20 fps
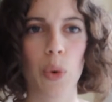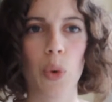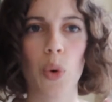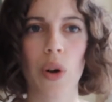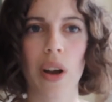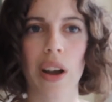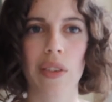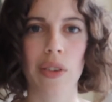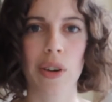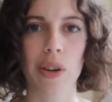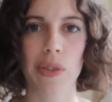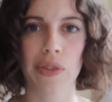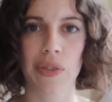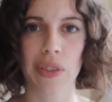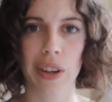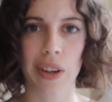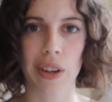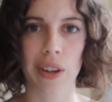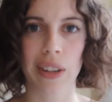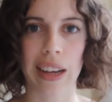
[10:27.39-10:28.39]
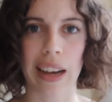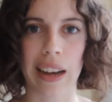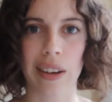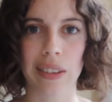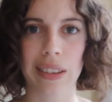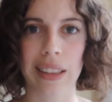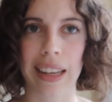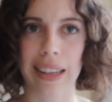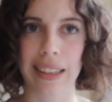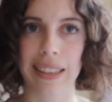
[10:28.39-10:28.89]
whoever figured
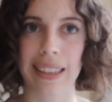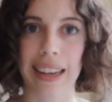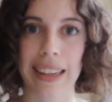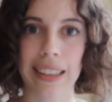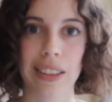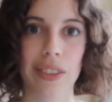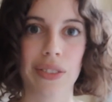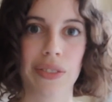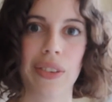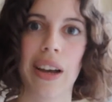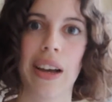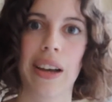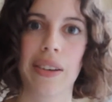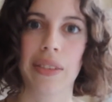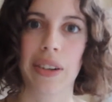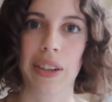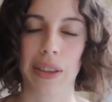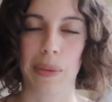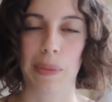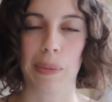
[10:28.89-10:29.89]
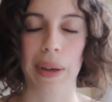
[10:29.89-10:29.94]
out that 9 to 5 are the